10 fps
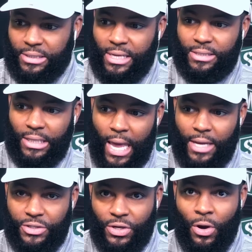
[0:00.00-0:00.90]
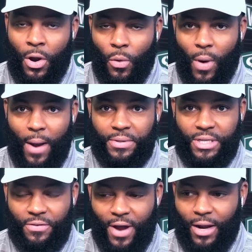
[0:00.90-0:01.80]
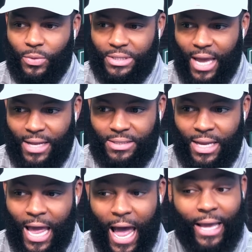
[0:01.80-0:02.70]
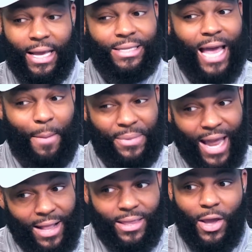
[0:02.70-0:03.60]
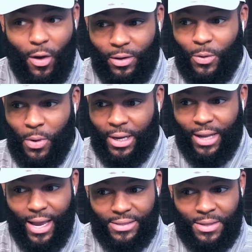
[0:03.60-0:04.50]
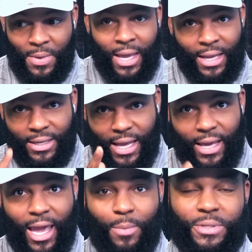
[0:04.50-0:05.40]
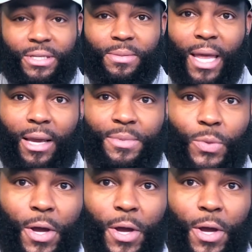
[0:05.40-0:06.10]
season last year, wide receiver out of Wisconsin. I guess I'm not the only one that likes him. Dan Campbell seems to like him as